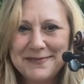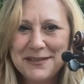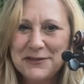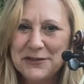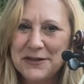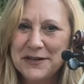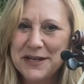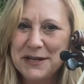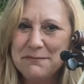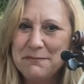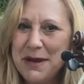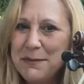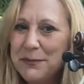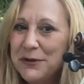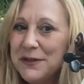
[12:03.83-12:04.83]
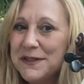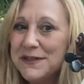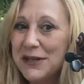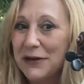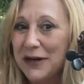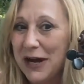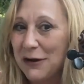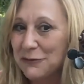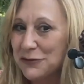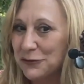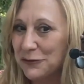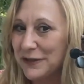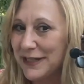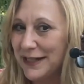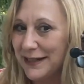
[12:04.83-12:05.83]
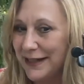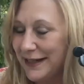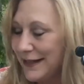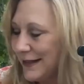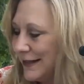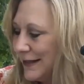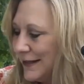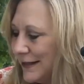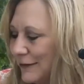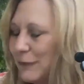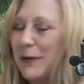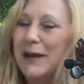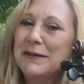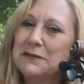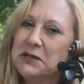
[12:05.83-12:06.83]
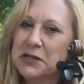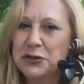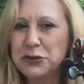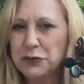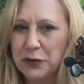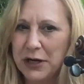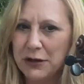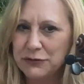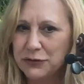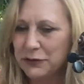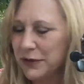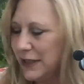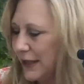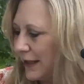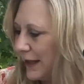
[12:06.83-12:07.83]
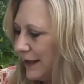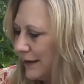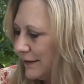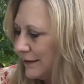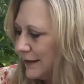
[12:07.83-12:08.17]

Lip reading: Look at Maple is our outdoor kitty. Well, indoor outdoor kitty.